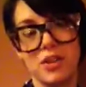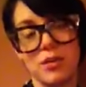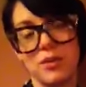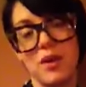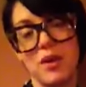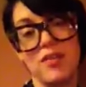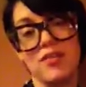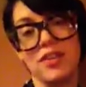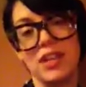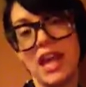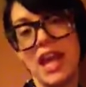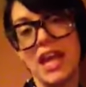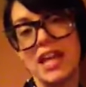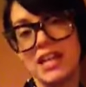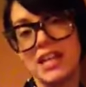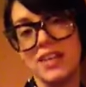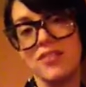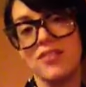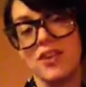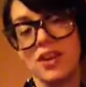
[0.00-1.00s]
I would have like
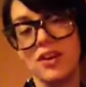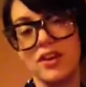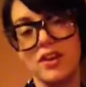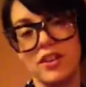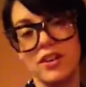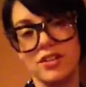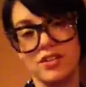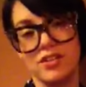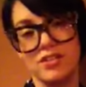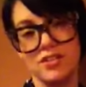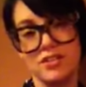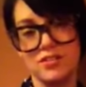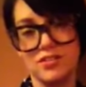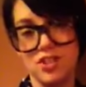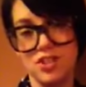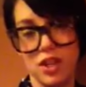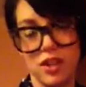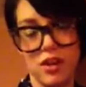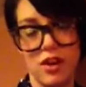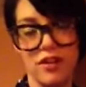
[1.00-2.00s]
80 if I could and just
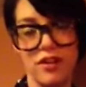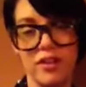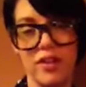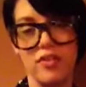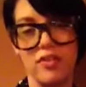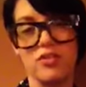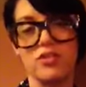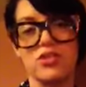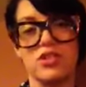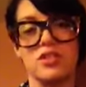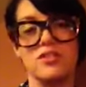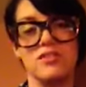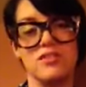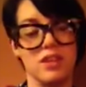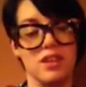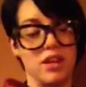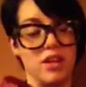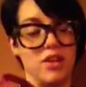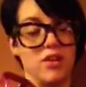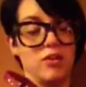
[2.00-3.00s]
chuck all the other jeans
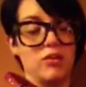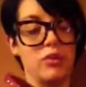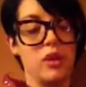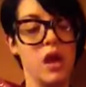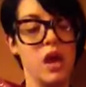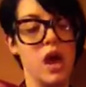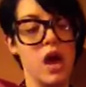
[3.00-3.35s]
that I own.